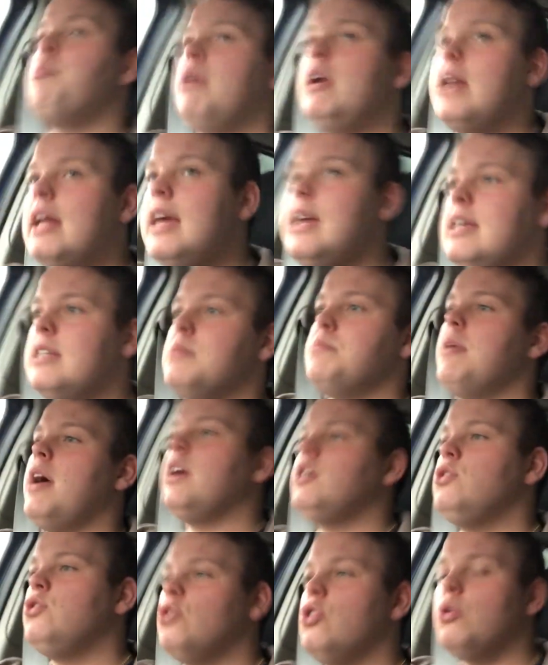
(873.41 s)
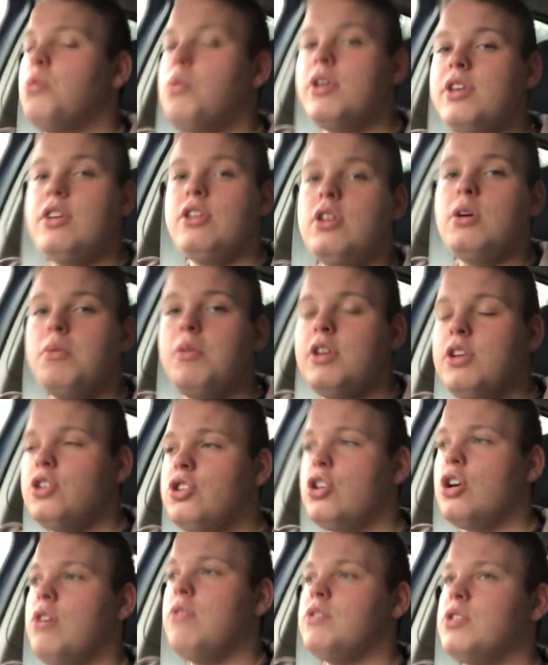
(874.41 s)
Please make sure when you do an
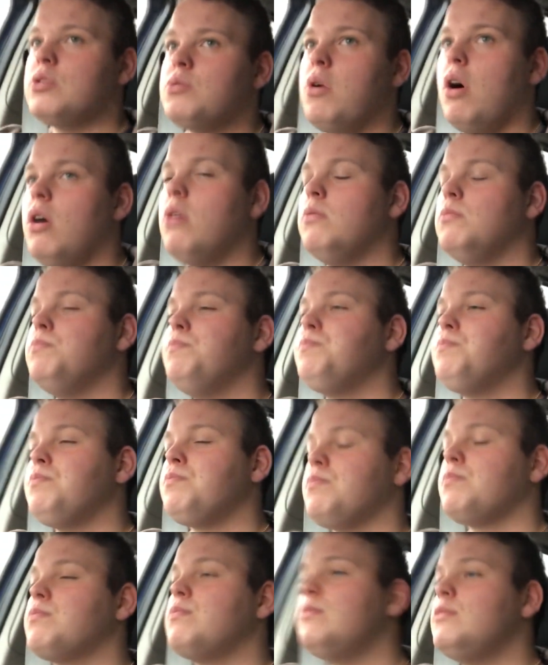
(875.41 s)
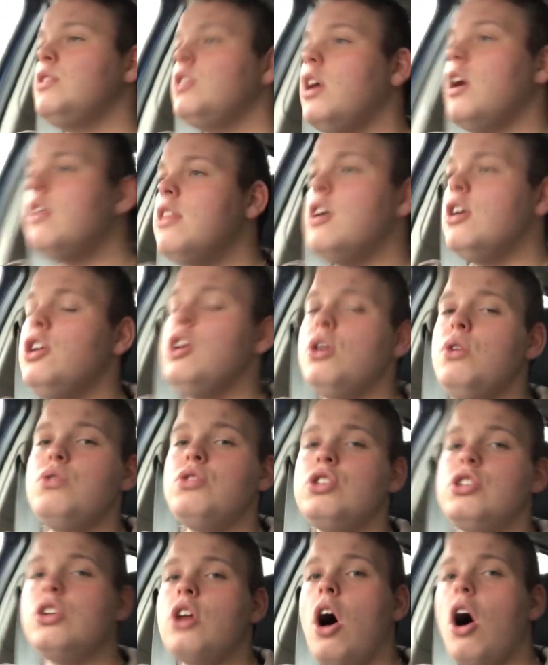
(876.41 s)
insurance quote that you
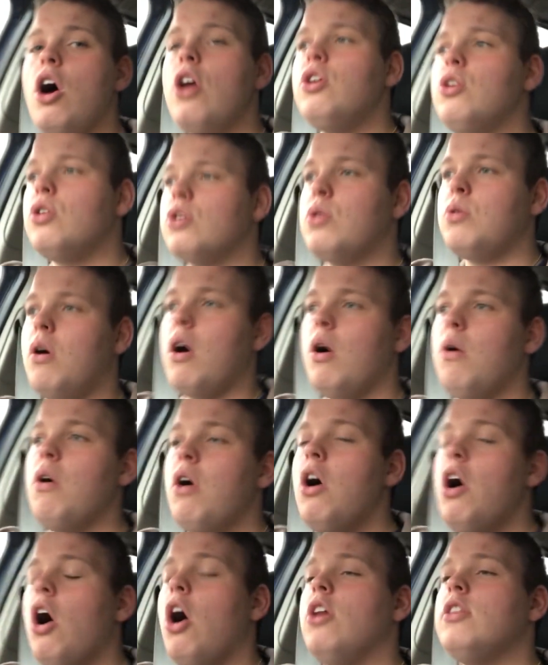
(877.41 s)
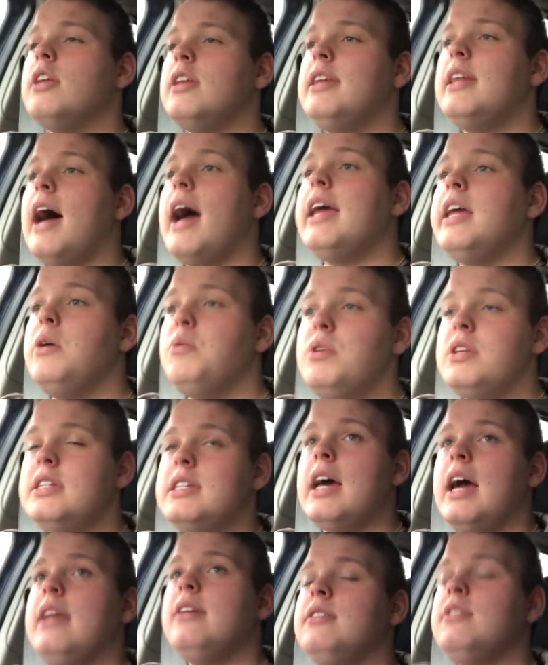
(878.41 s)
start your quote on the day you
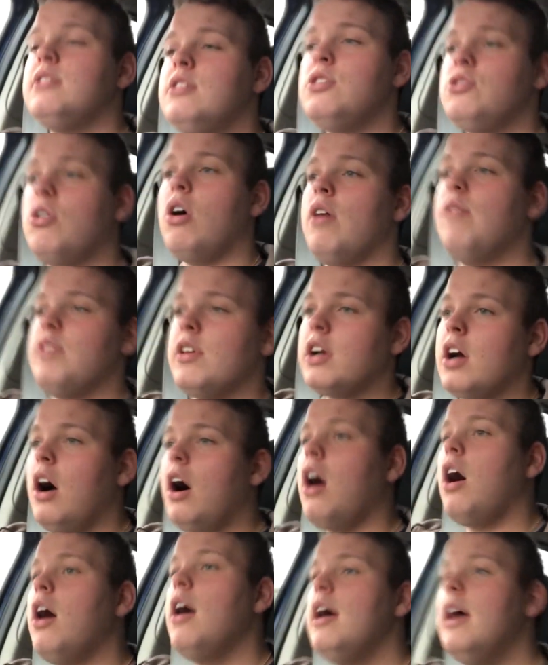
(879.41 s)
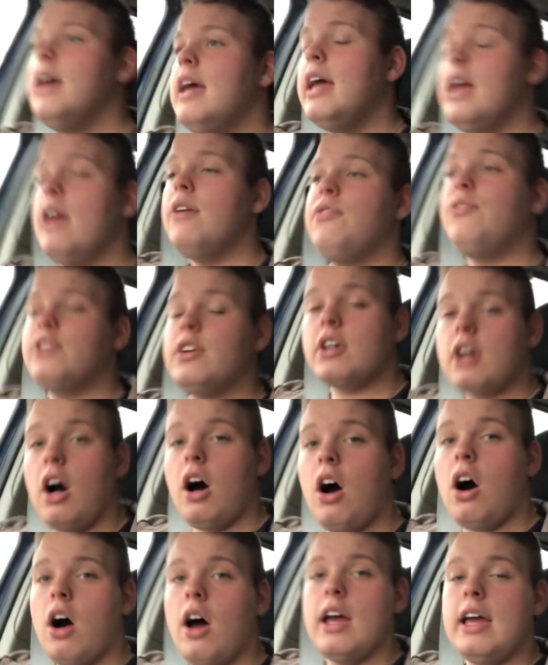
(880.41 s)
intend to drive the car. If the
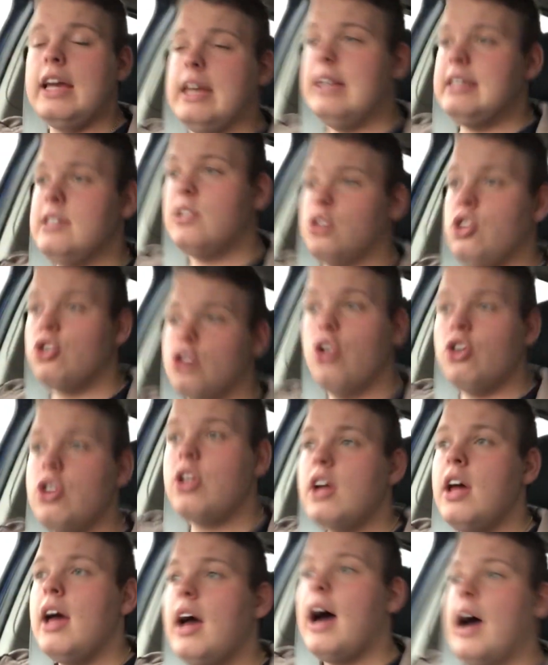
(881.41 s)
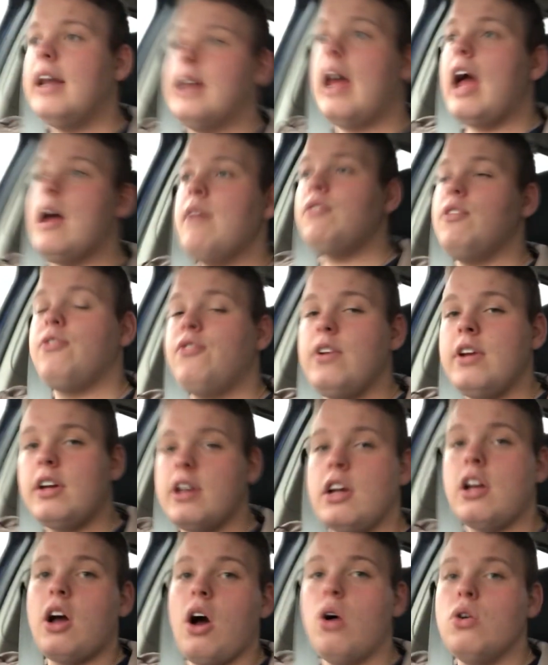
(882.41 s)
car is good and everything
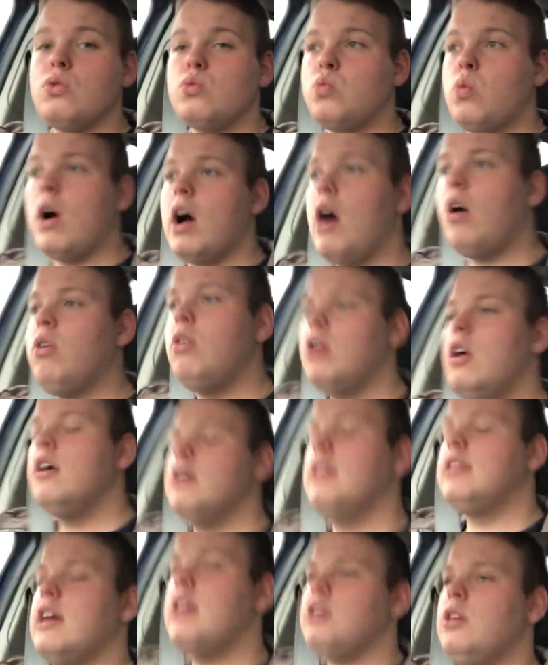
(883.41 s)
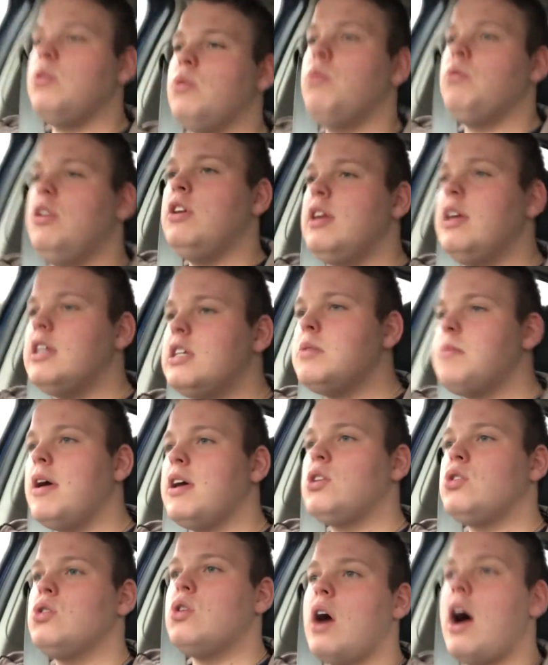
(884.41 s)
goes well, then you need to
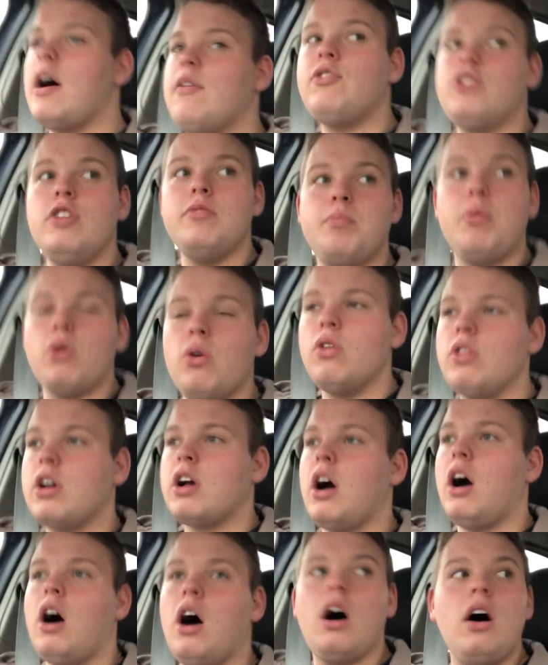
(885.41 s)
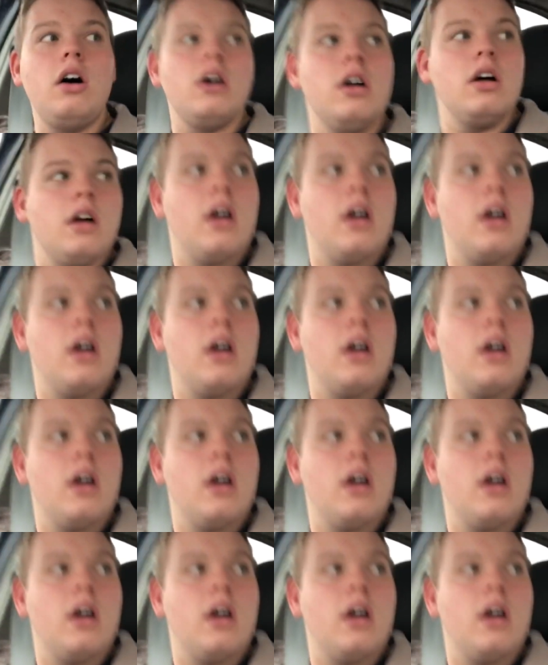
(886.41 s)
make sure after you've bought the car